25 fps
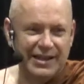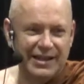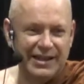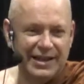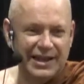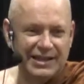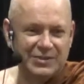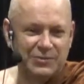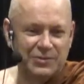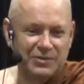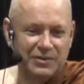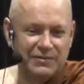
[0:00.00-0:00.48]

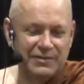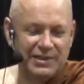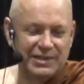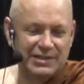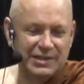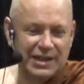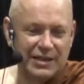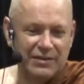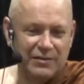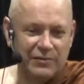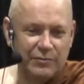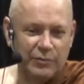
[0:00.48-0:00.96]
That's one of these
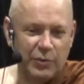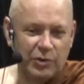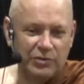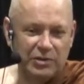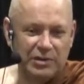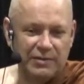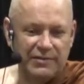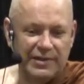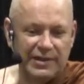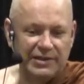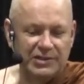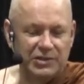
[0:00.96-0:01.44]
kind of
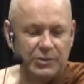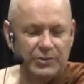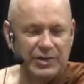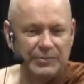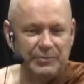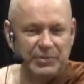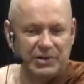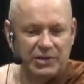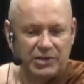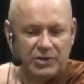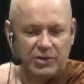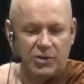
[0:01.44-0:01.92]
modern things. So it,
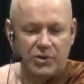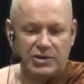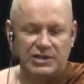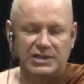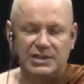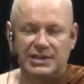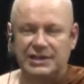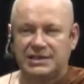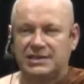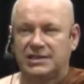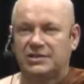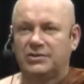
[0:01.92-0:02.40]
because
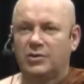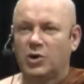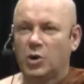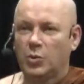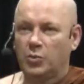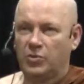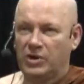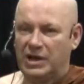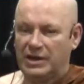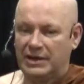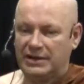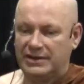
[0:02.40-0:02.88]
it is a
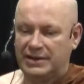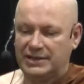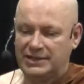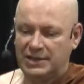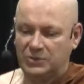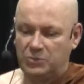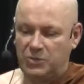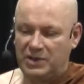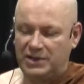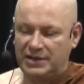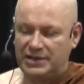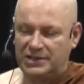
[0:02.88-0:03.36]
no-brainer, this is
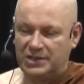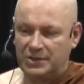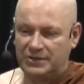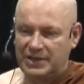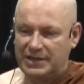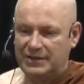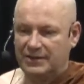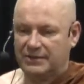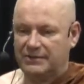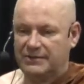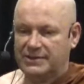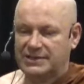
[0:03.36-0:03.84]
what is so
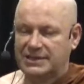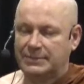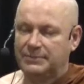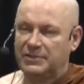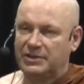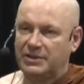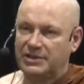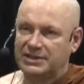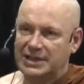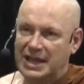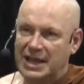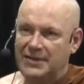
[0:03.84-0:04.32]
interesting,
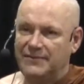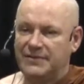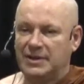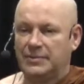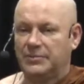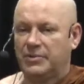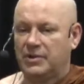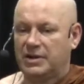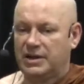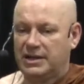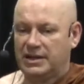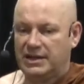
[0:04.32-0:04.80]
because
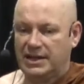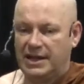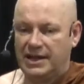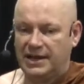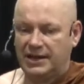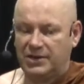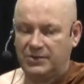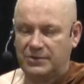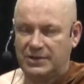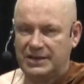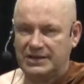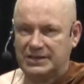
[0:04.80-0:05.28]
everybody
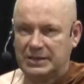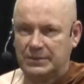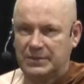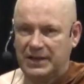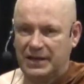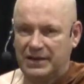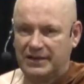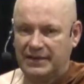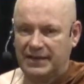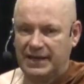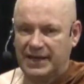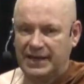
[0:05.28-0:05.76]
agrees
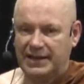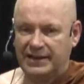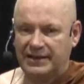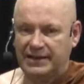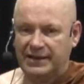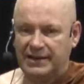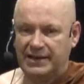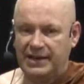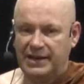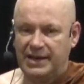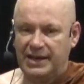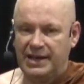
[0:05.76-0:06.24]
about that.
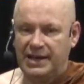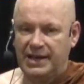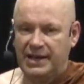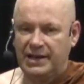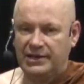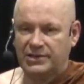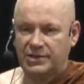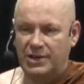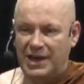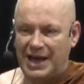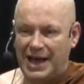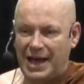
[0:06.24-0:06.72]

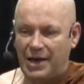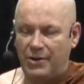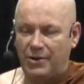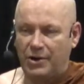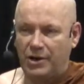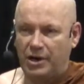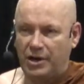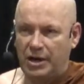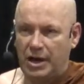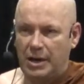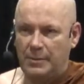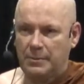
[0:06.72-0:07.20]
So how
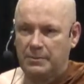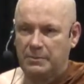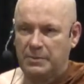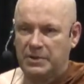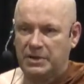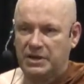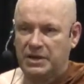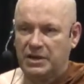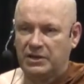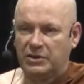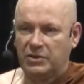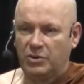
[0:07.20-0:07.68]
come
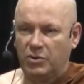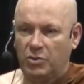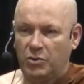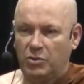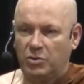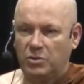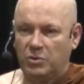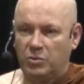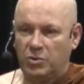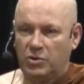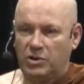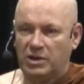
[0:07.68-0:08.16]
the
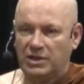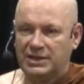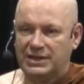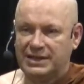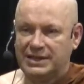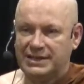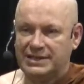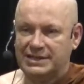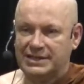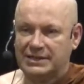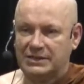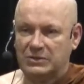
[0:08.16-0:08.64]
whole world
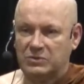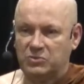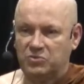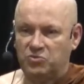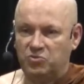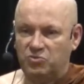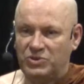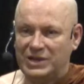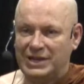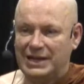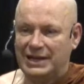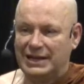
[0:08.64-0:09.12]
isn't
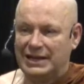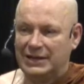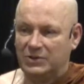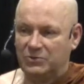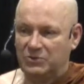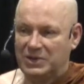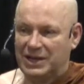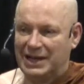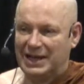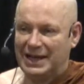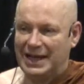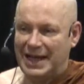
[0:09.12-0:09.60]
really,
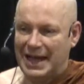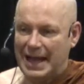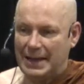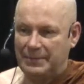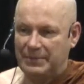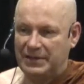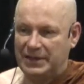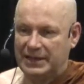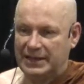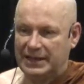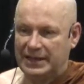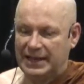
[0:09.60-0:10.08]
really
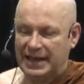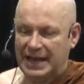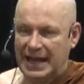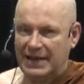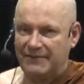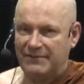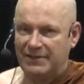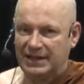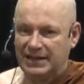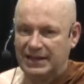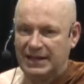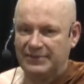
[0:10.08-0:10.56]
happy and
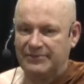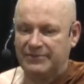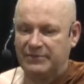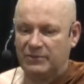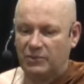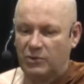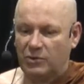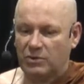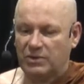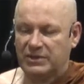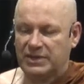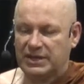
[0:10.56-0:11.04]
having left
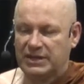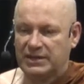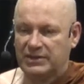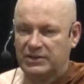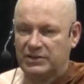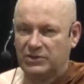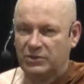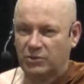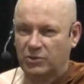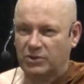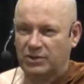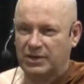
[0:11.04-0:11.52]
all the
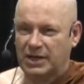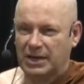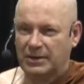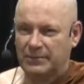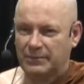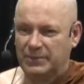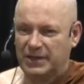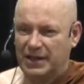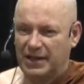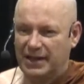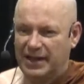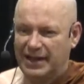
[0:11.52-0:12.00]
dukkha
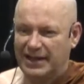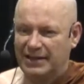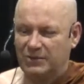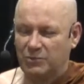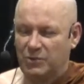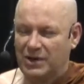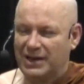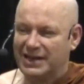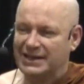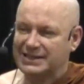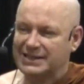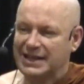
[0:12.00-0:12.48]
behind?
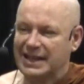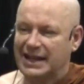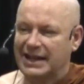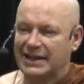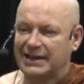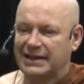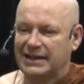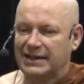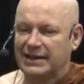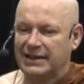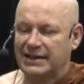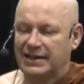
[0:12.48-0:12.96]
Why is
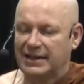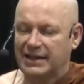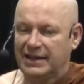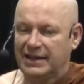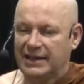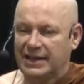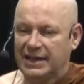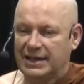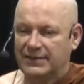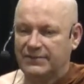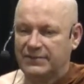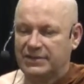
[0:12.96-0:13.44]
that?
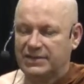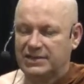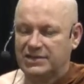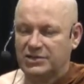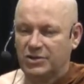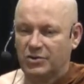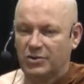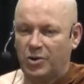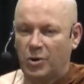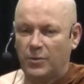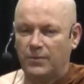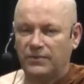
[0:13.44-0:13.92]
If it is
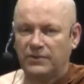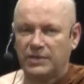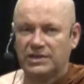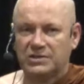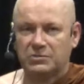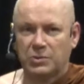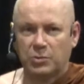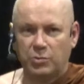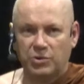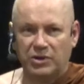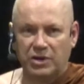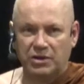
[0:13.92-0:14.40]
so obvious
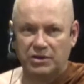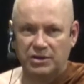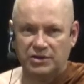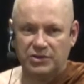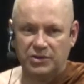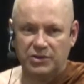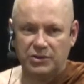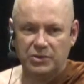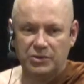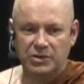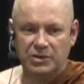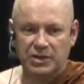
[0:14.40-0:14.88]
what we're going to
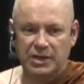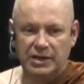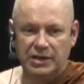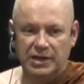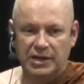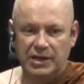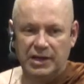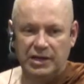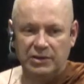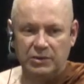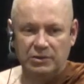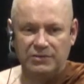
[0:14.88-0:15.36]
do,
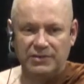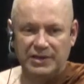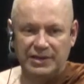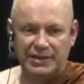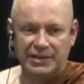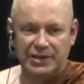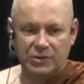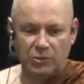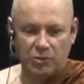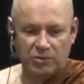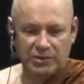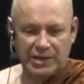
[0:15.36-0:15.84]
you think
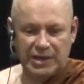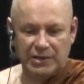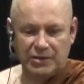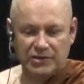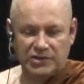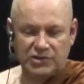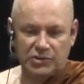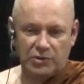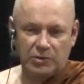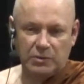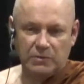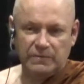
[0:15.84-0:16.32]
they all kind of
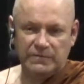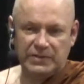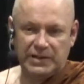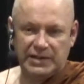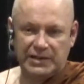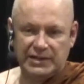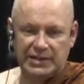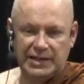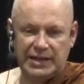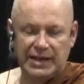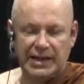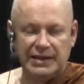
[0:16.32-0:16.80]
solved
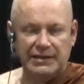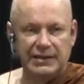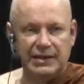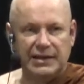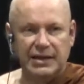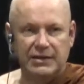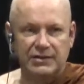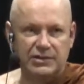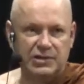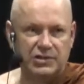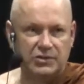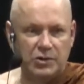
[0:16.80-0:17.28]
it, yeah? And they
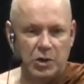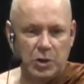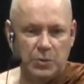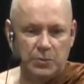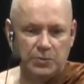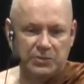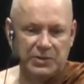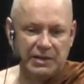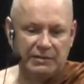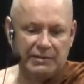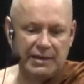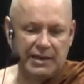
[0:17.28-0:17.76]
kind of
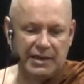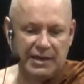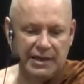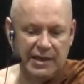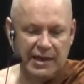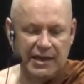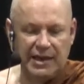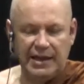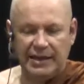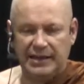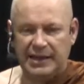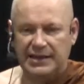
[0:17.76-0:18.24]
stopped and they,
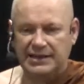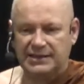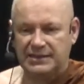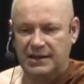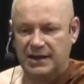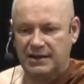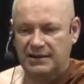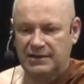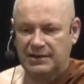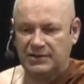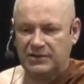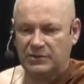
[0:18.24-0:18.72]
they
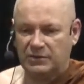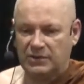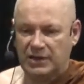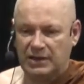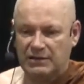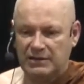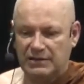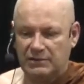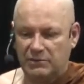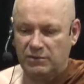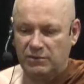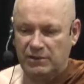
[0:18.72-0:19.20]
started to
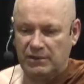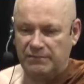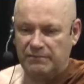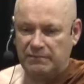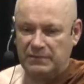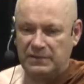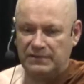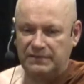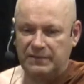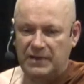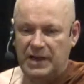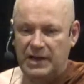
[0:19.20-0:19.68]
kind they,
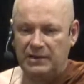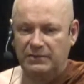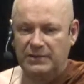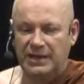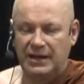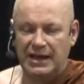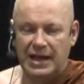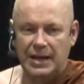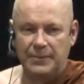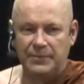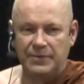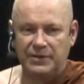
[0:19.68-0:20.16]
they found
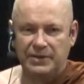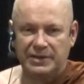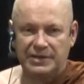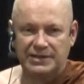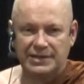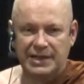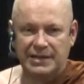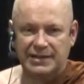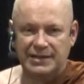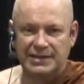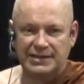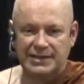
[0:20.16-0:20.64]
that happiness
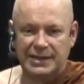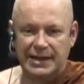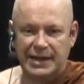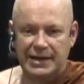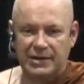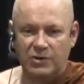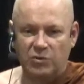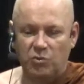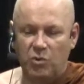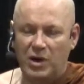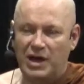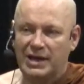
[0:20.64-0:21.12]
that is there.
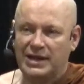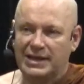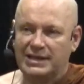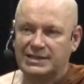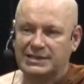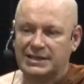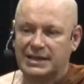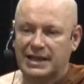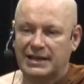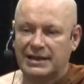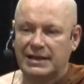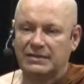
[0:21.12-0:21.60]
Why is
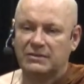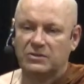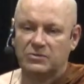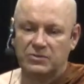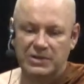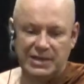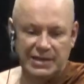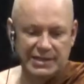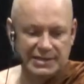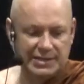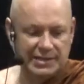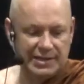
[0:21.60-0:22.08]
that? And the
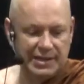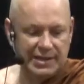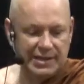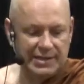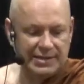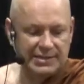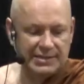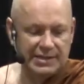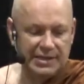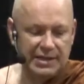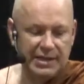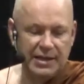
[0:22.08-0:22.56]
reason
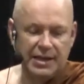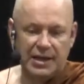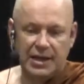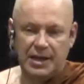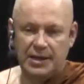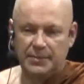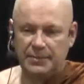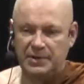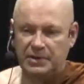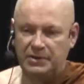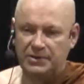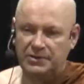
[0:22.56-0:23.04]
is
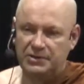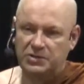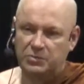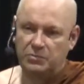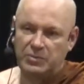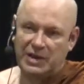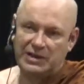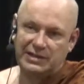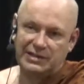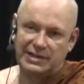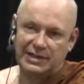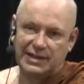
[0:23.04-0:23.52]
because
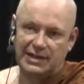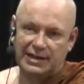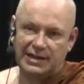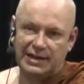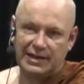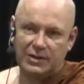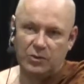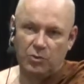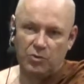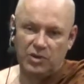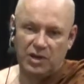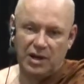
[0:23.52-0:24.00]

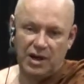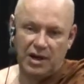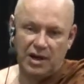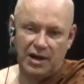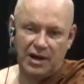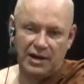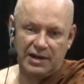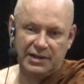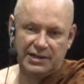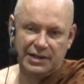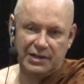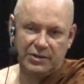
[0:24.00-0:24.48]
basically we are
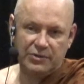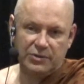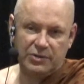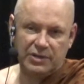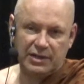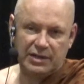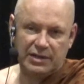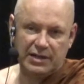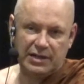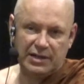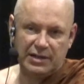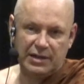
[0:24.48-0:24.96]

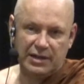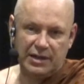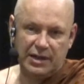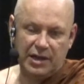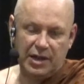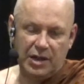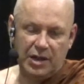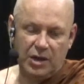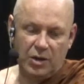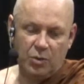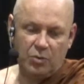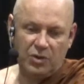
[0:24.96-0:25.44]
deluded.
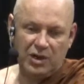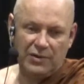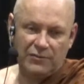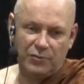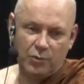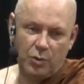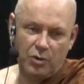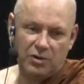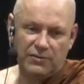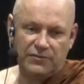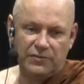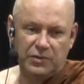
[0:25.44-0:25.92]
We have
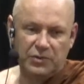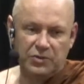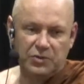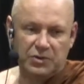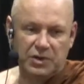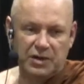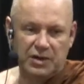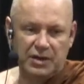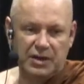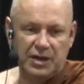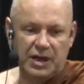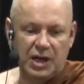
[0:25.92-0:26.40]
wrong
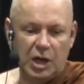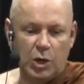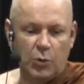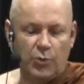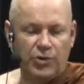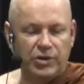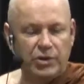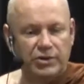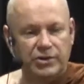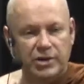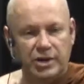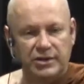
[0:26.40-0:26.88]
view. We
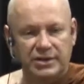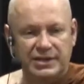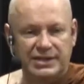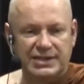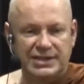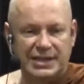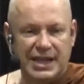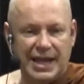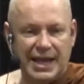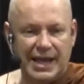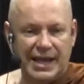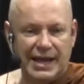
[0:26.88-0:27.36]
don't
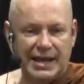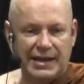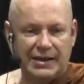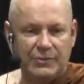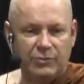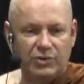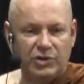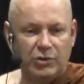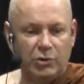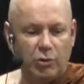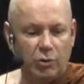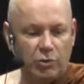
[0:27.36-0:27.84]
understand.
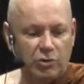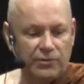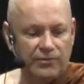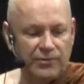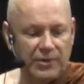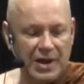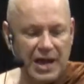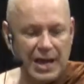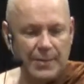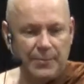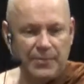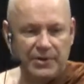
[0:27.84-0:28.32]
We don't look for
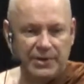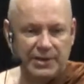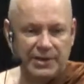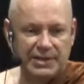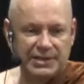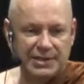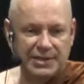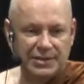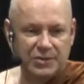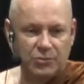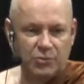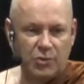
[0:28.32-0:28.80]

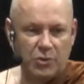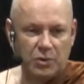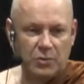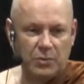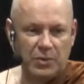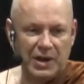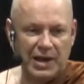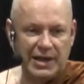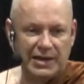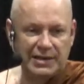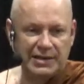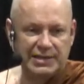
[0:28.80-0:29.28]
happiness in the wrong
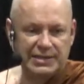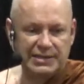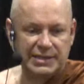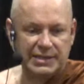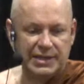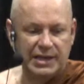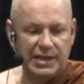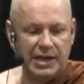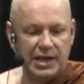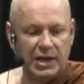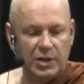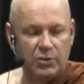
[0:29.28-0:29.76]
place.
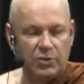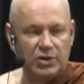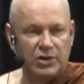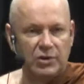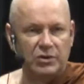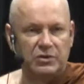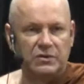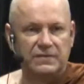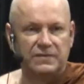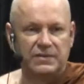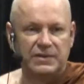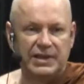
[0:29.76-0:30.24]
We
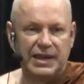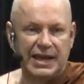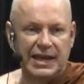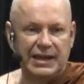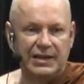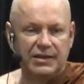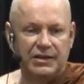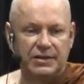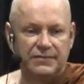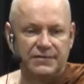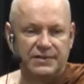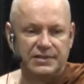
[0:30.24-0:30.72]
look for the
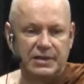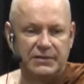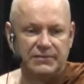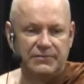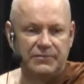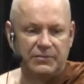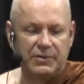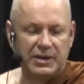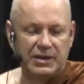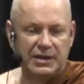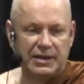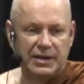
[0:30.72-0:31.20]
end of
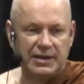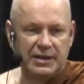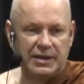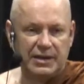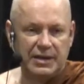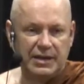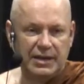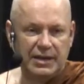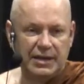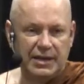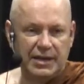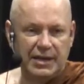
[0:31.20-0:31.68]
suffering
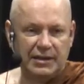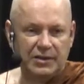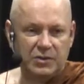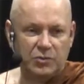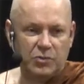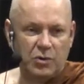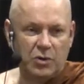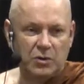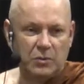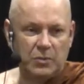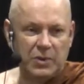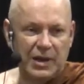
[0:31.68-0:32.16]
in the
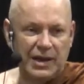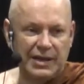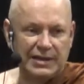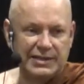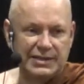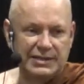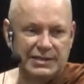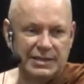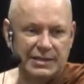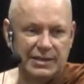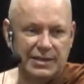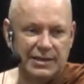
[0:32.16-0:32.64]
wrong
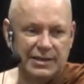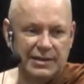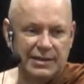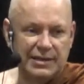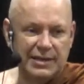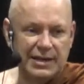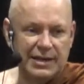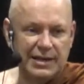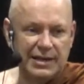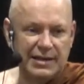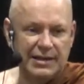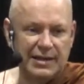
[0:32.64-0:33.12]
place.
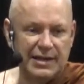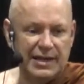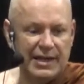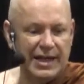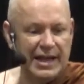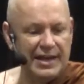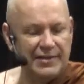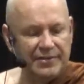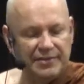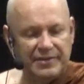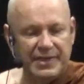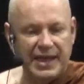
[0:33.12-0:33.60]
Yeah?
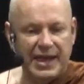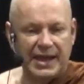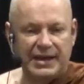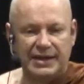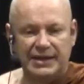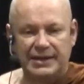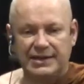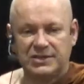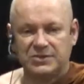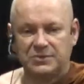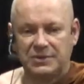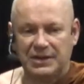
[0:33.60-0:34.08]
And that
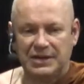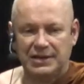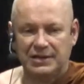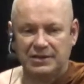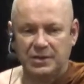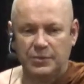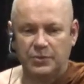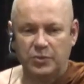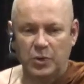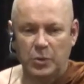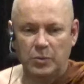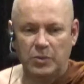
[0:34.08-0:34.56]
is really
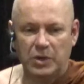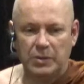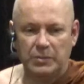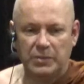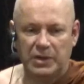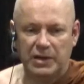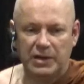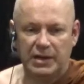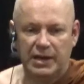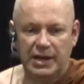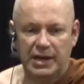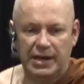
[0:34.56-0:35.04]
the problem.
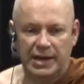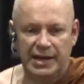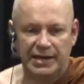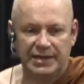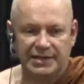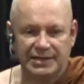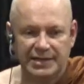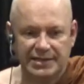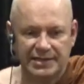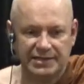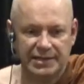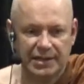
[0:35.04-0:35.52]
It
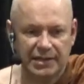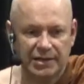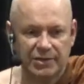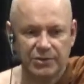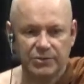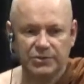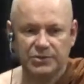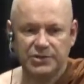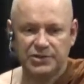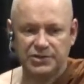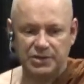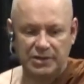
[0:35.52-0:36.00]
is this
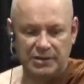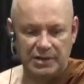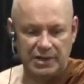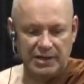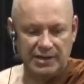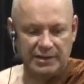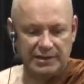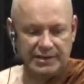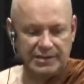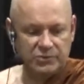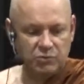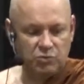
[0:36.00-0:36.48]
delusion,
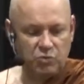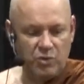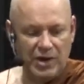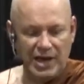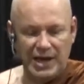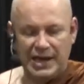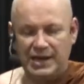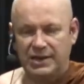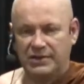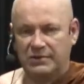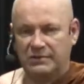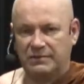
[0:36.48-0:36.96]
this
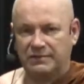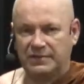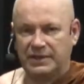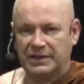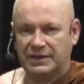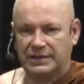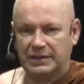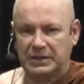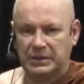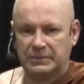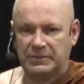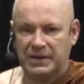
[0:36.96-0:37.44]
way of
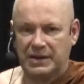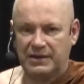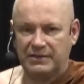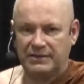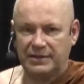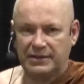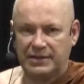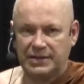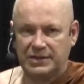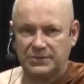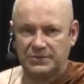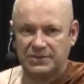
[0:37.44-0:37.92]
thinking about
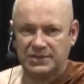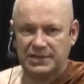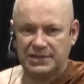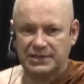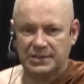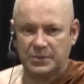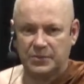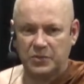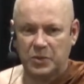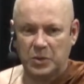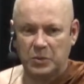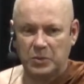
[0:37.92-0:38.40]
things, which is
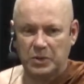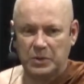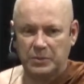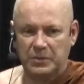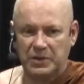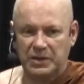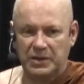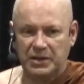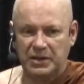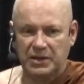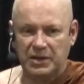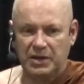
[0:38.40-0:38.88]
the
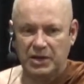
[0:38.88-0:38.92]
problem.